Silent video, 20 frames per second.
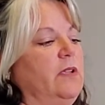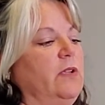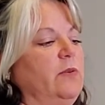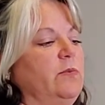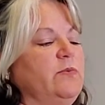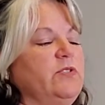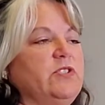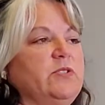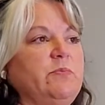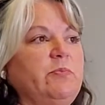
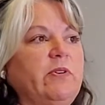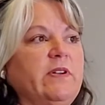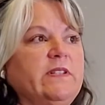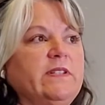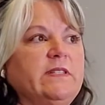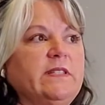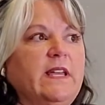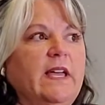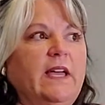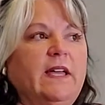Just press
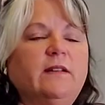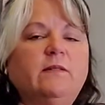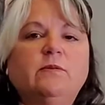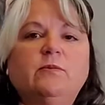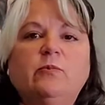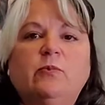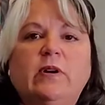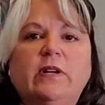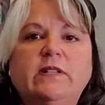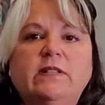that
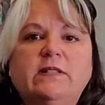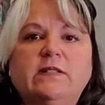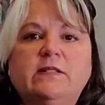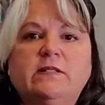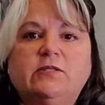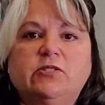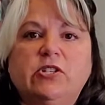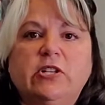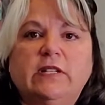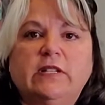once
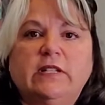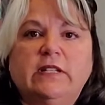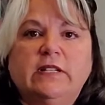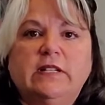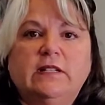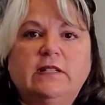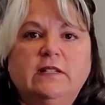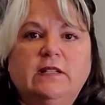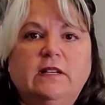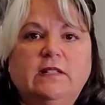gently
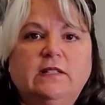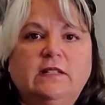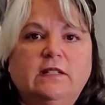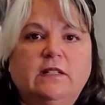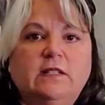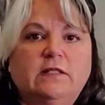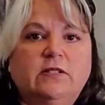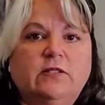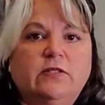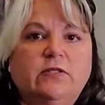until
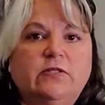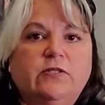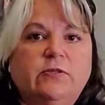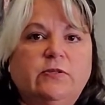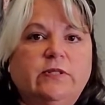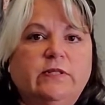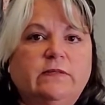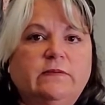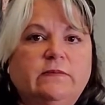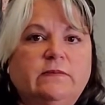it turns
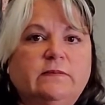on.